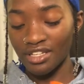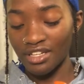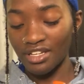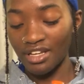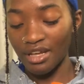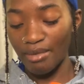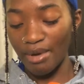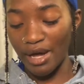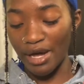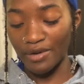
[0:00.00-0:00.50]

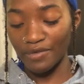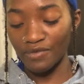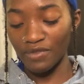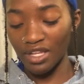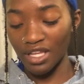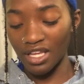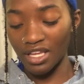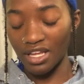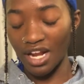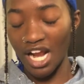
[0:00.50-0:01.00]
about,
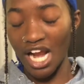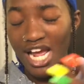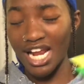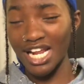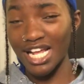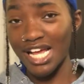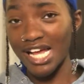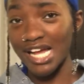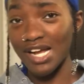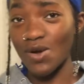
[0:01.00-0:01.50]
and I
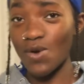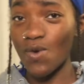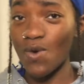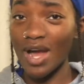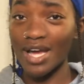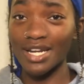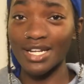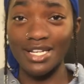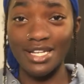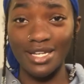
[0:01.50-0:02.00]
got
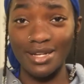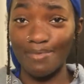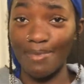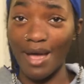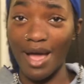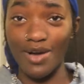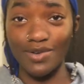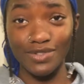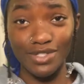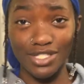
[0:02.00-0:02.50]
quite a good
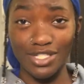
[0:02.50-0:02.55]
amount,